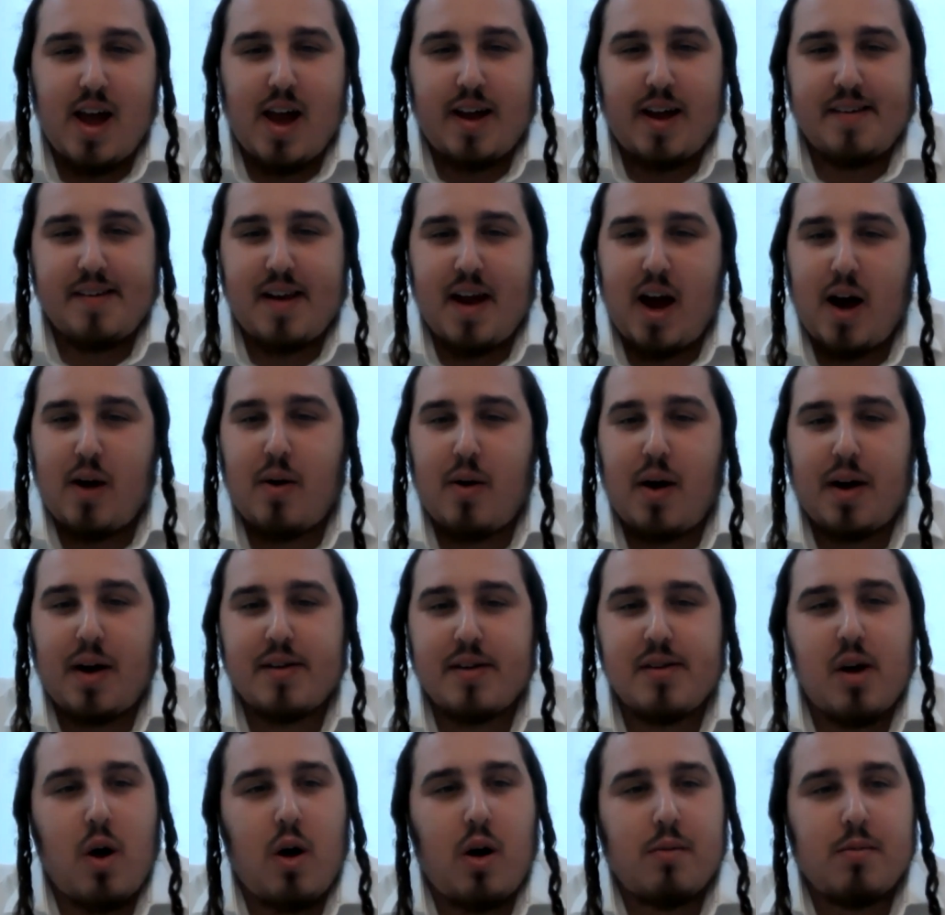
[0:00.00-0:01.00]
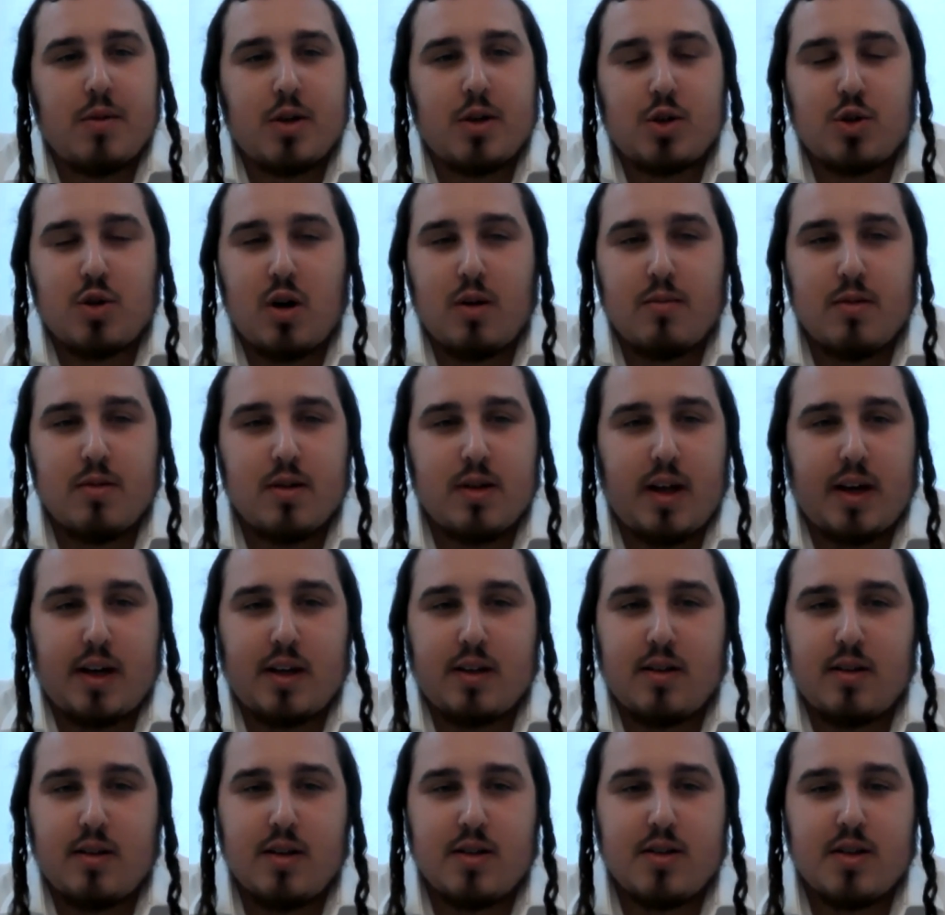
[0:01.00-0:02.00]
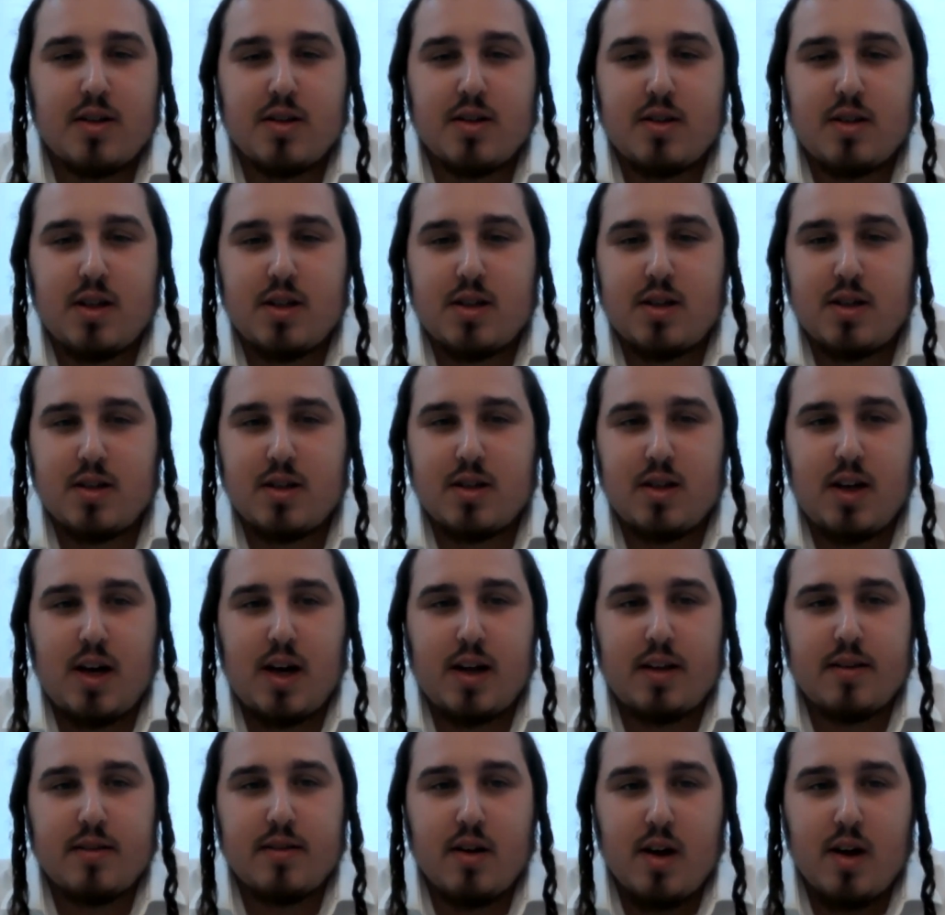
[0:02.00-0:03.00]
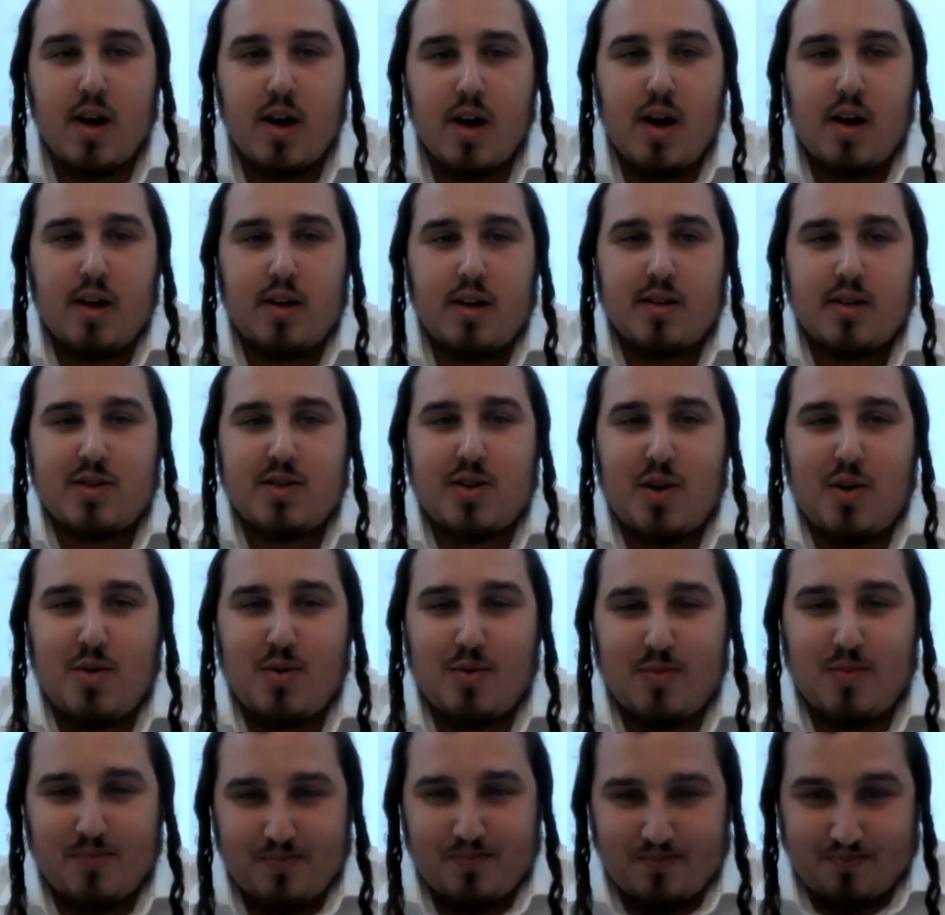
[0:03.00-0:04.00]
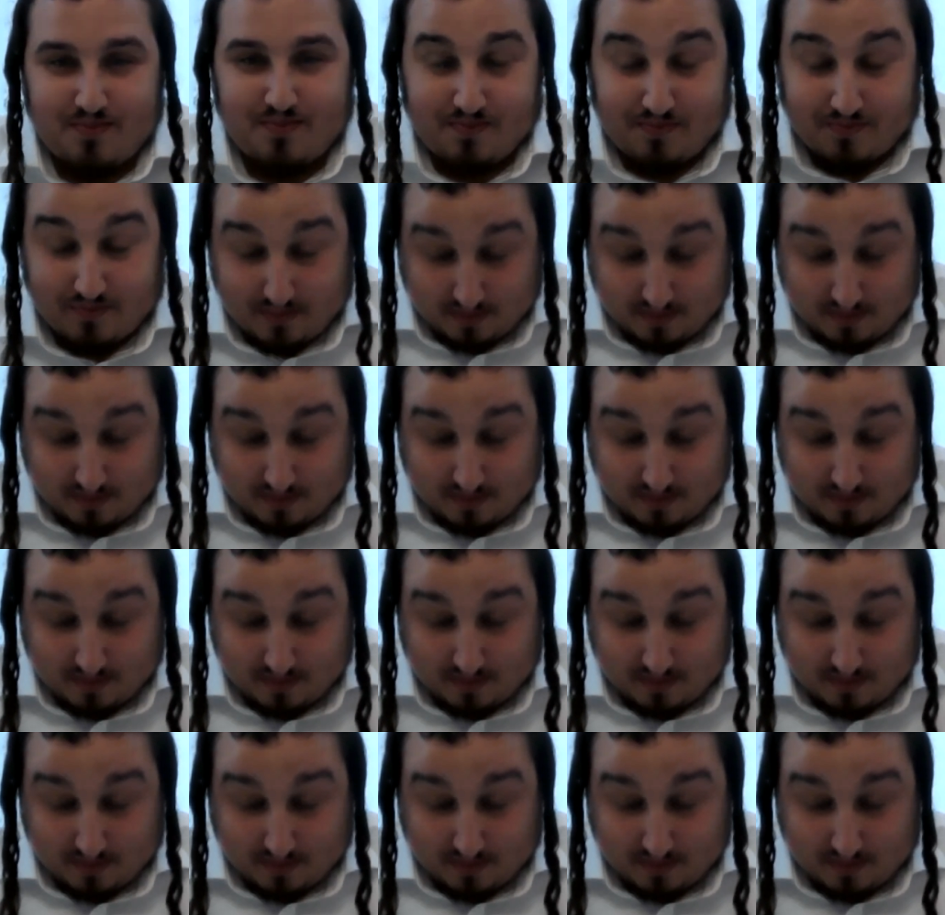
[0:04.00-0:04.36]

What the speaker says: And now I know I'm in trouble. Like this is the end. So